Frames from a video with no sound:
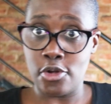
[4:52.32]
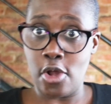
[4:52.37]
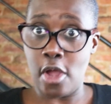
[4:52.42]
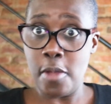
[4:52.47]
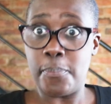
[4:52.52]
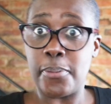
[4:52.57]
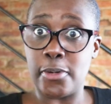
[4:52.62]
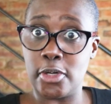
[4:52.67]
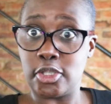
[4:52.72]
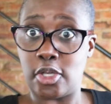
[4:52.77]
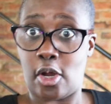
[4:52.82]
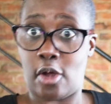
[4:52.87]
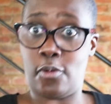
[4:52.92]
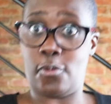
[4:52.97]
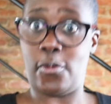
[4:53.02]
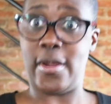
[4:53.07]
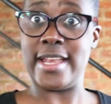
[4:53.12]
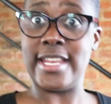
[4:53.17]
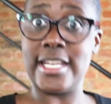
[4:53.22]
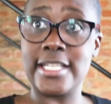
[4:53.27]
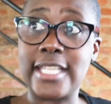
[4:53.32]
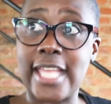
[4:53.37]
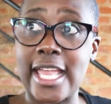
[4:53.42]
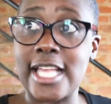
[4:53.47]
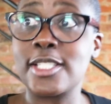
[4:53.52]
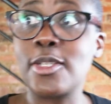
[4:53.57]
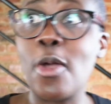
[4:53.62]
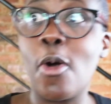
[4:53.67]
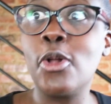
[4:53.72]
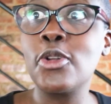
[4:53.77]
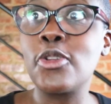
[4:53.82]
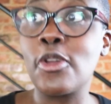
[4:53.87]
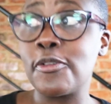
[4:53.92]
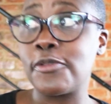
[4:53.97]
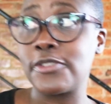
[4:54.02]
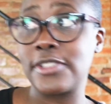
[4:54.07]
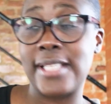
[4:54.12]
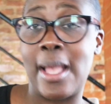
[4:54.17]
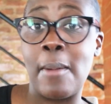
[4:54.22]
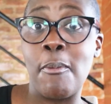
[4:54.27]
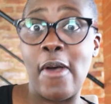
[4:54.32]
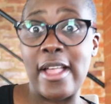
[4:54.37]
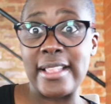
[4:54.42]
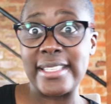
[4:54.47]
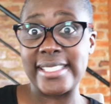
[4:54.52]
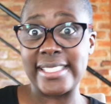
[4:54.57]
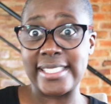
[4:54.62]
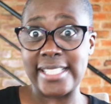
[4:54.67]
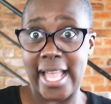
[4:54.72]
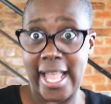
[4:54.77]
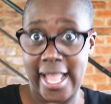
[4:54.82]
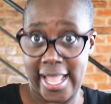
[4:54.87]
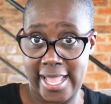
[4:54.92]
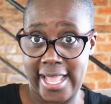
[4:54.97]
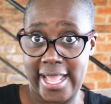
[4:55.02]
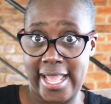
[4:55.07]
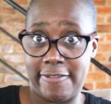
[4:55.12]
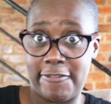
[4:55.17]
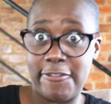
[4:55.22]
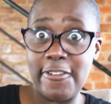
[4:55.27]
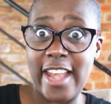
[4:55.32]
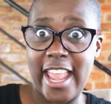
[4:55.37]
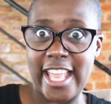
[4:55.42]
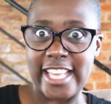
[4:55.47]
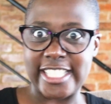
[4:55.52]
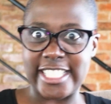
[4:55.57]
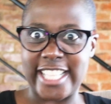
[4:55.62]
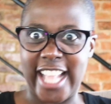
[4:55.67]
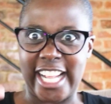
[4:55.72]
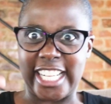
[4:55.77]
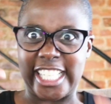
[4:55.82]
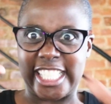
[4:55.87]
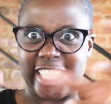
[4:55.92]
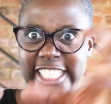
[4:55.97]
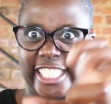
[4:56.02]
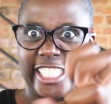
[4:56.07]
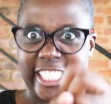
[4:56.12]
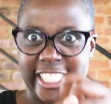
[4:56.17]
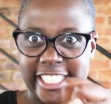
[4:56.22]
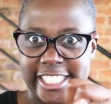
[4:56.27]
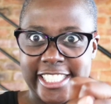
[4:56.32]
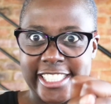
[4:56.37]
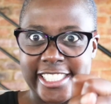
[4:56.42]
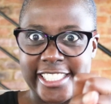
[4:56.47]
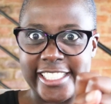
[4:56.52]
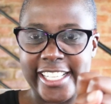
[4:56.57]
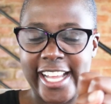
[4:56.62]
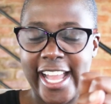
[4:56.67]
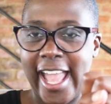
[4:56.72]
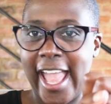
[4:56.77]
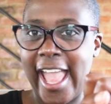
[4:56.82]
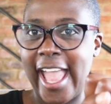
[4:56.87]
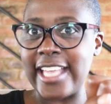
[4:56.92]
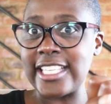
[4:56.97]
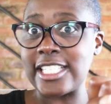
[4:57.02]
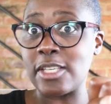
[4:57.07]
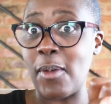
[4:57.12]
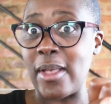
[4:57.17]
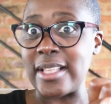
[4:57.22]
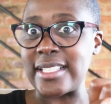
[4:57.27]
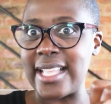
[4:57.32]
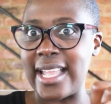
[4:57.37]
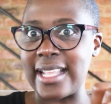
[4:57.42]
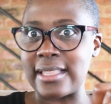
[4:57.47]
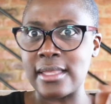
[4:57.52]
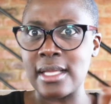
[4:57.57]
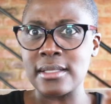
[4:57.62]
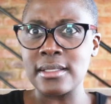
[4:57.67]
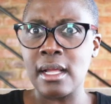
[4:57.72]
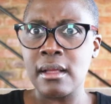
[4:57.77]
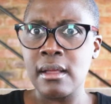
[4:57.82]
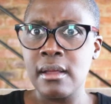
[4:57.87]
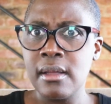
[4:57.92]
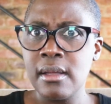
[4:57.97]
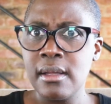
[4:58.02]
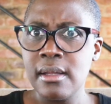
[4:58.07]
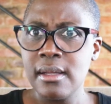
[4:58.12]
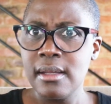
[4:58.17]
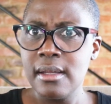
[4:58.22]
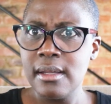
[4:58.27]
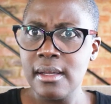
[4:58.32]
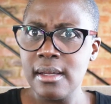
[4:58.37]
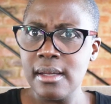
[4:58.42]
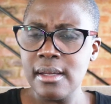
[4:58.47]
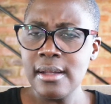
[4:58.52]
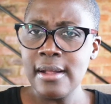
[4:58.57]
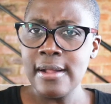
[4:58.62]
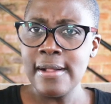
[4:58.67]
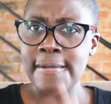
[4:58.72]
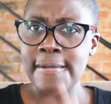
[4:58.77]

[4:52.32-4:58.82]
a bulldog when it gets hold of someone's flesh, like, she was like that, huh?